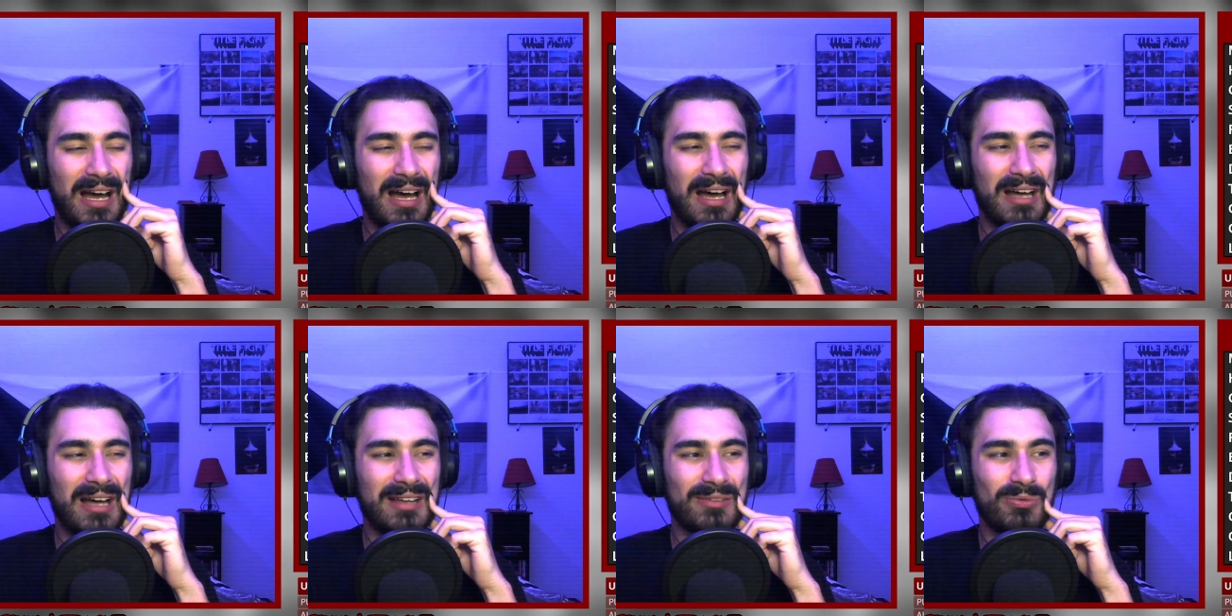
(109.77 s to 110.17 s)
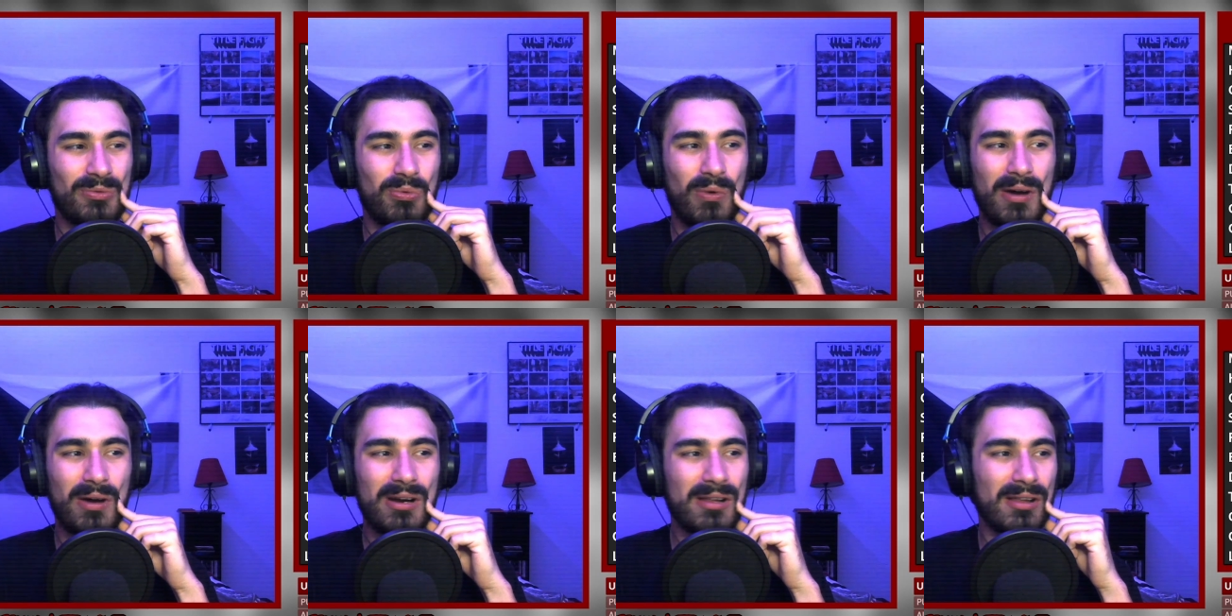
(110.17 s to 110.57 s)

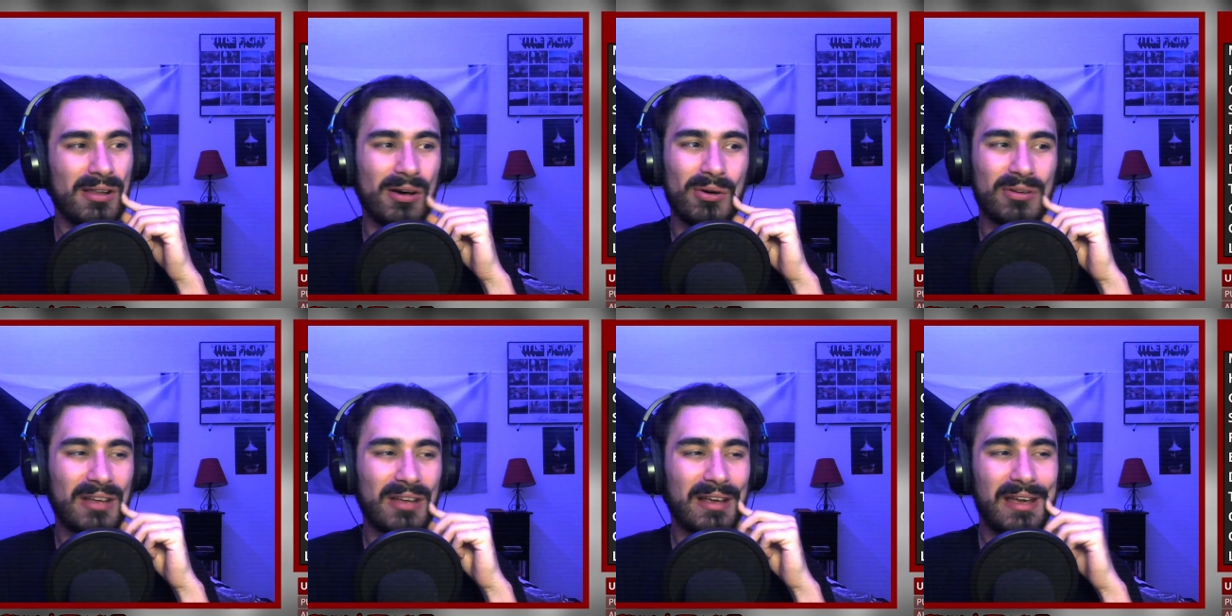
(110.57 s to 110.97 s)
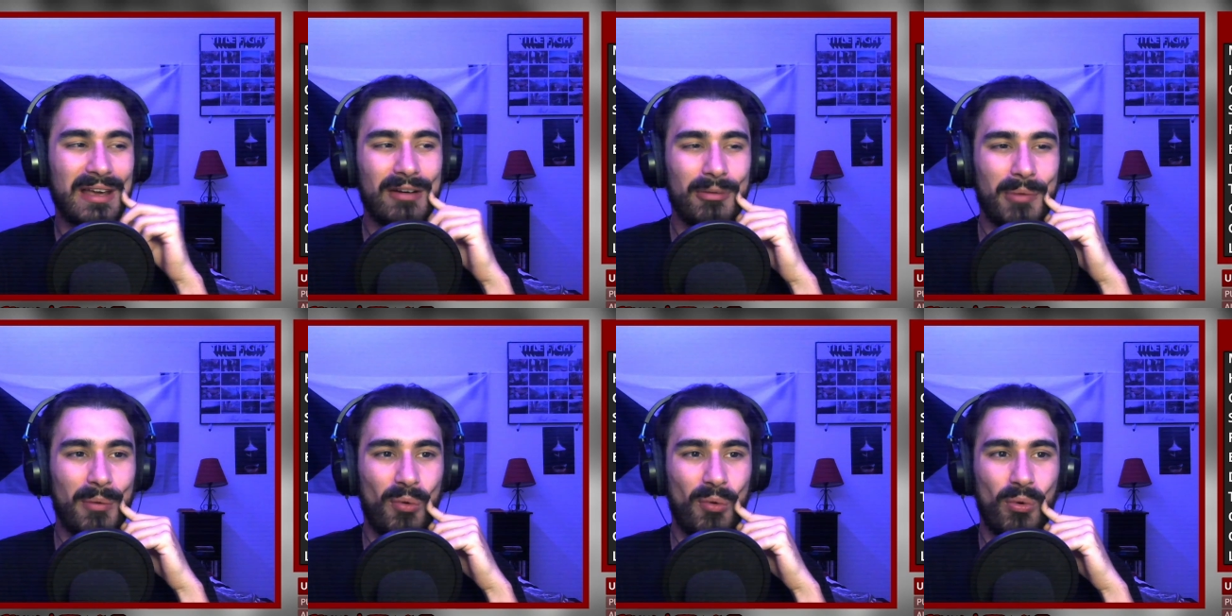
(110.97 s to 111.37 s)
one of those, I can't
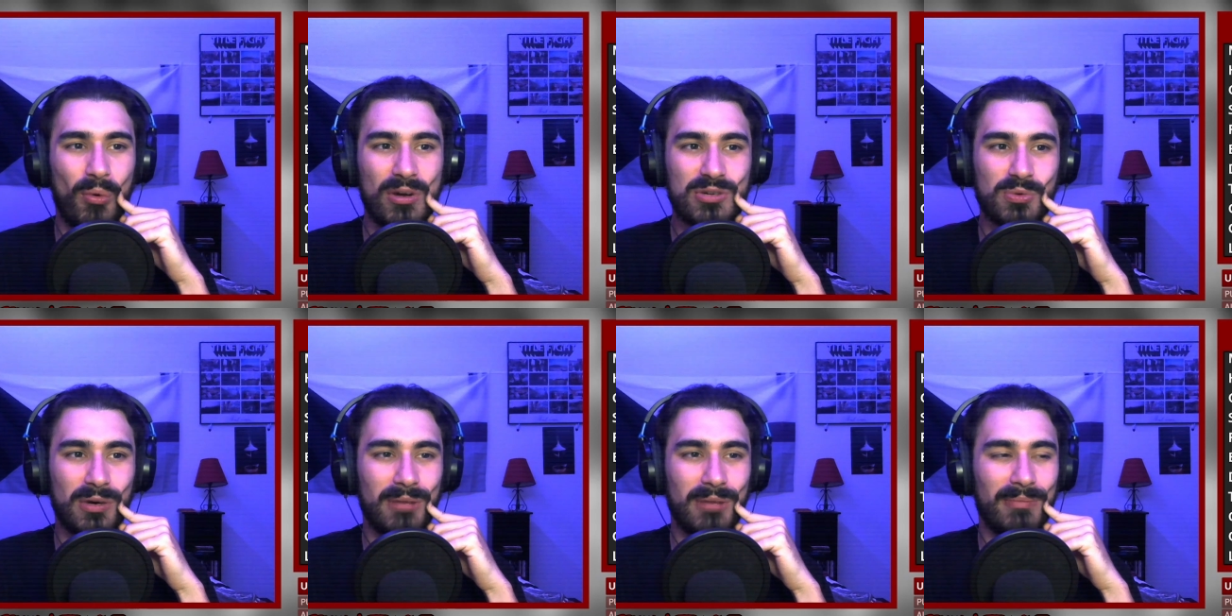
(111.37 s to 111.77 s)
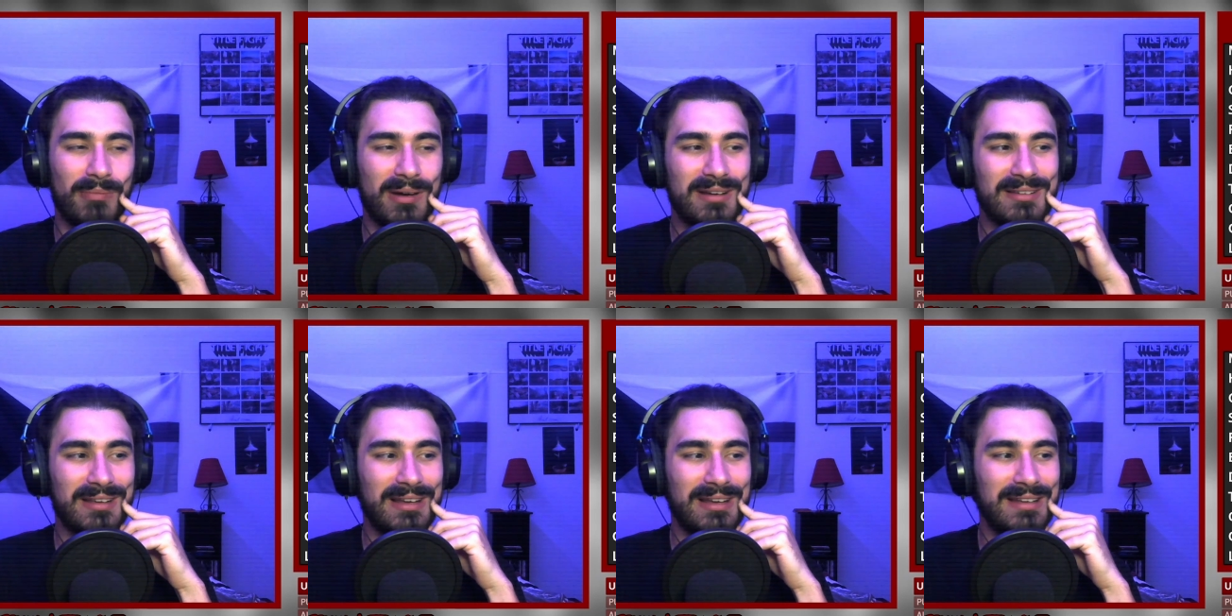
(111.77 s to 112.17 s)
remember which one, but
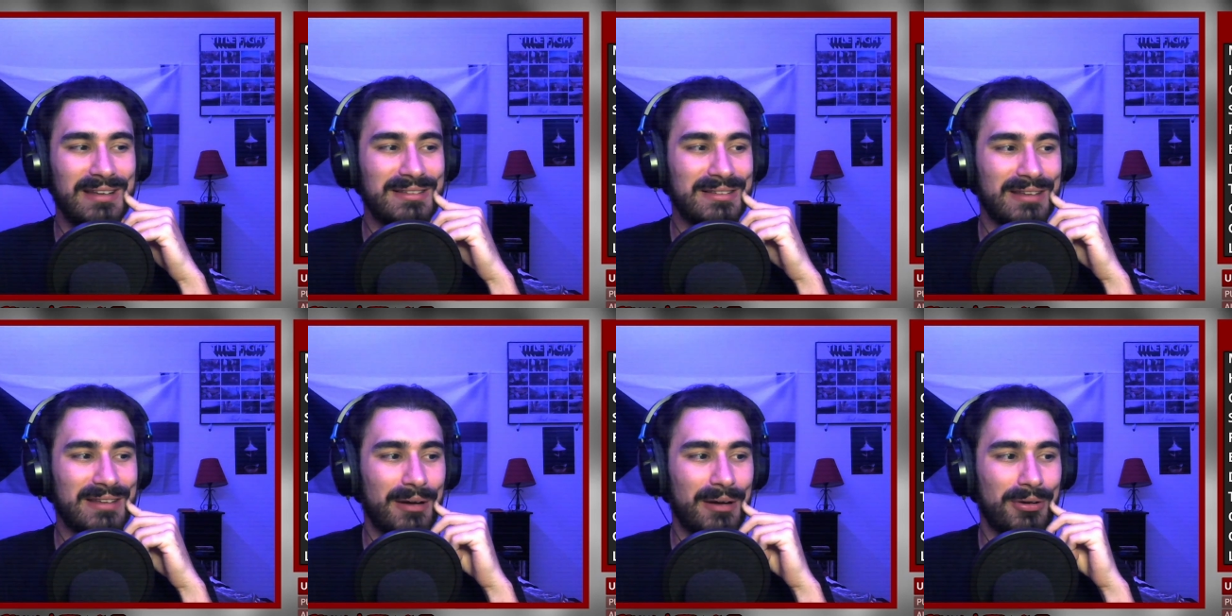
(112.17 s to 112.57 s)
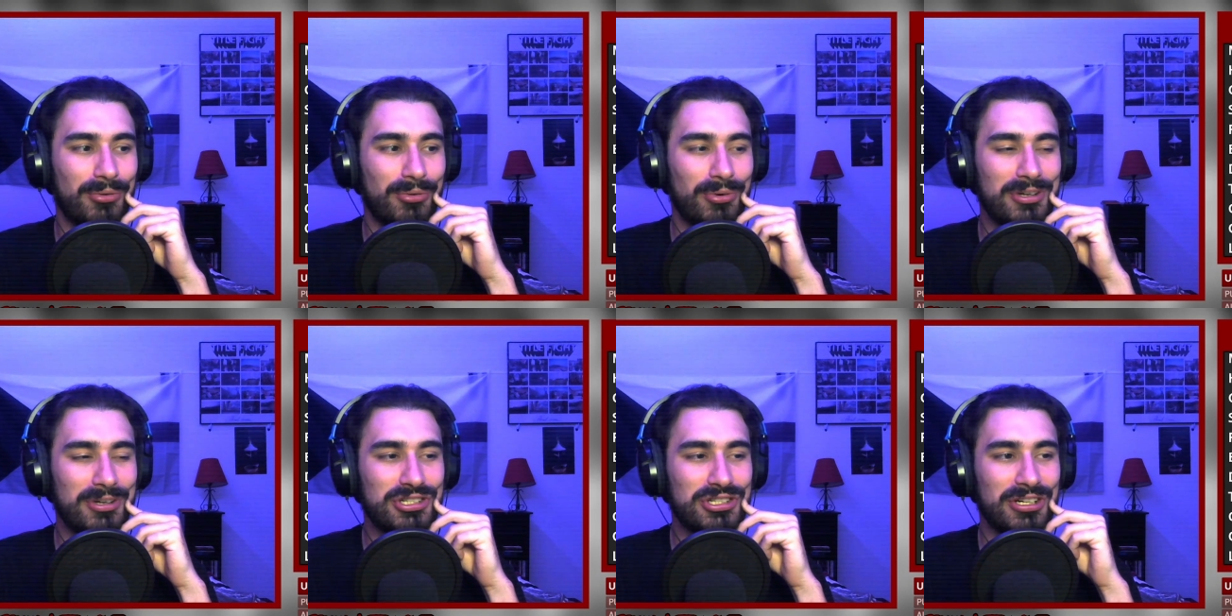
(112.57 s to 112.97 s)
it's a
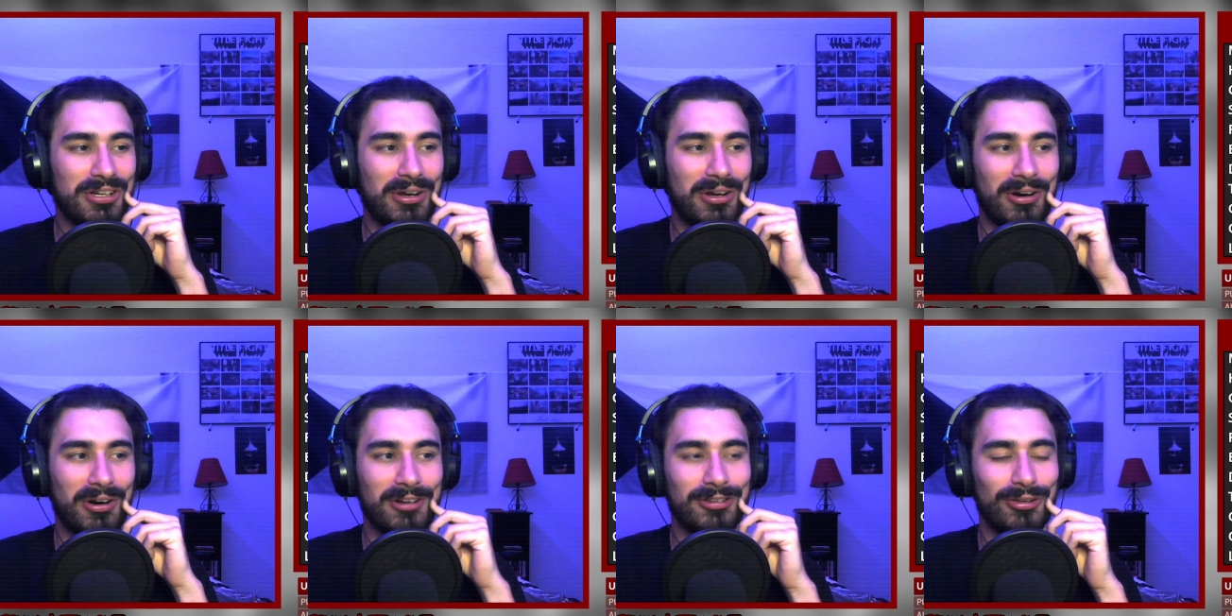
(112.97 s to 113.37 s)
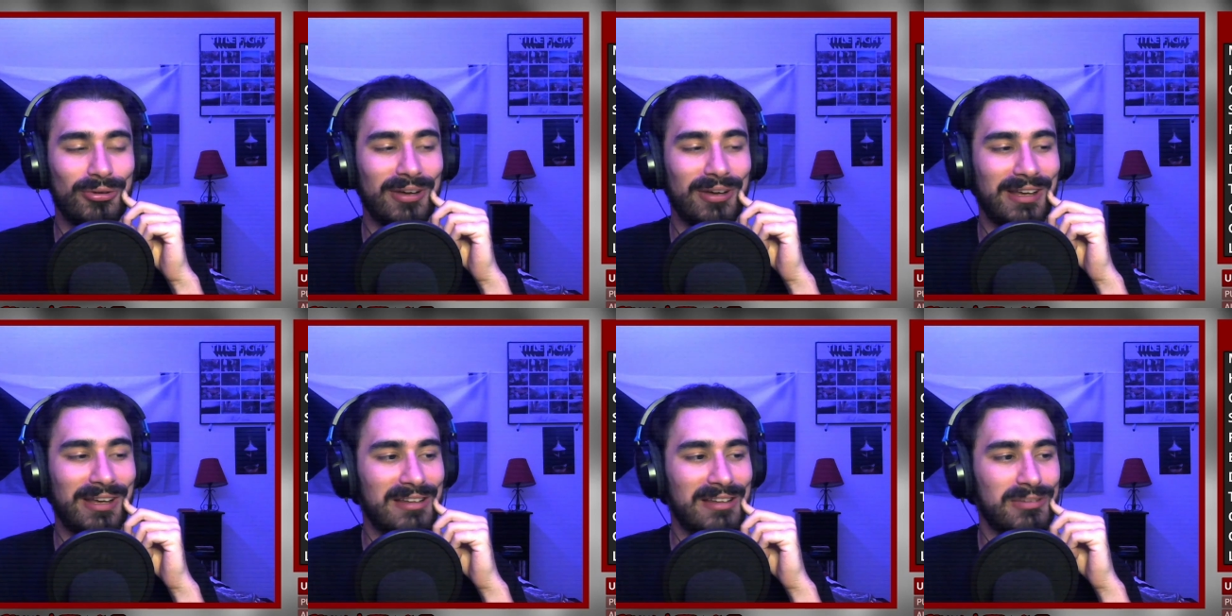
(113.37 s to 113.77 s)
Christian cartoon
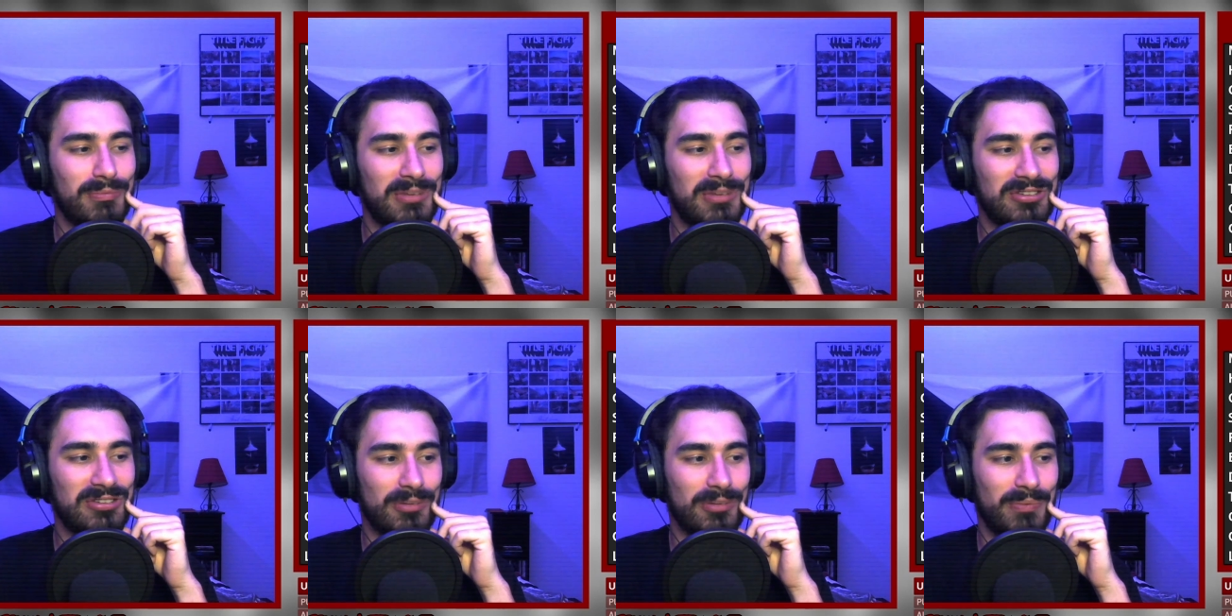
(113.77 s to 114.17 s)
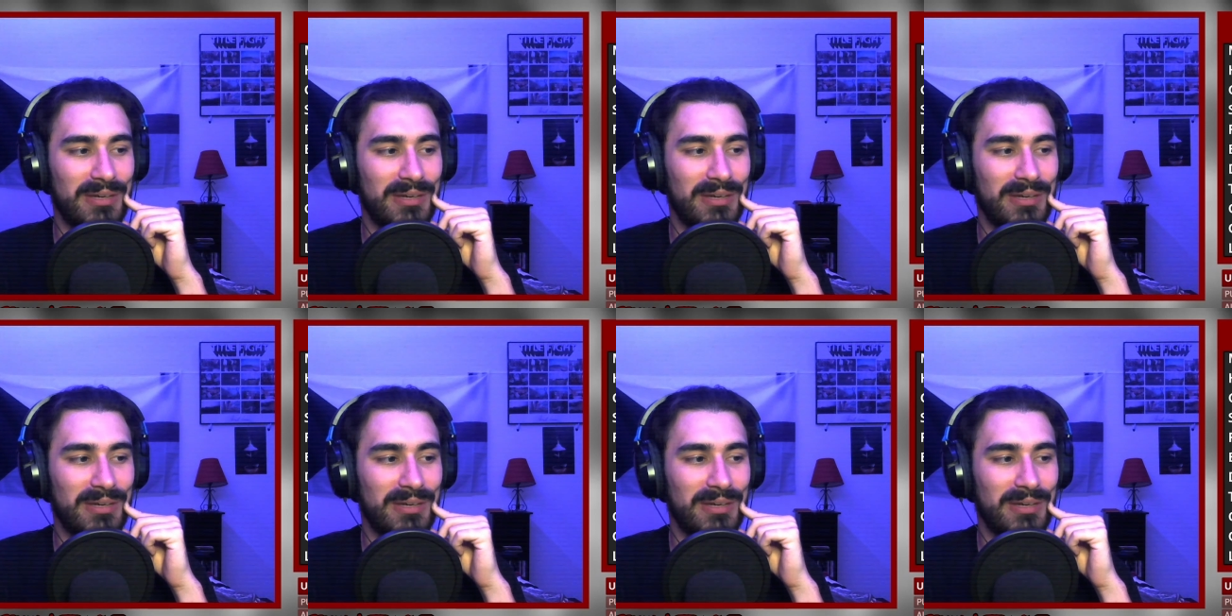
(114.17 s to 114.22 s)
against Mr.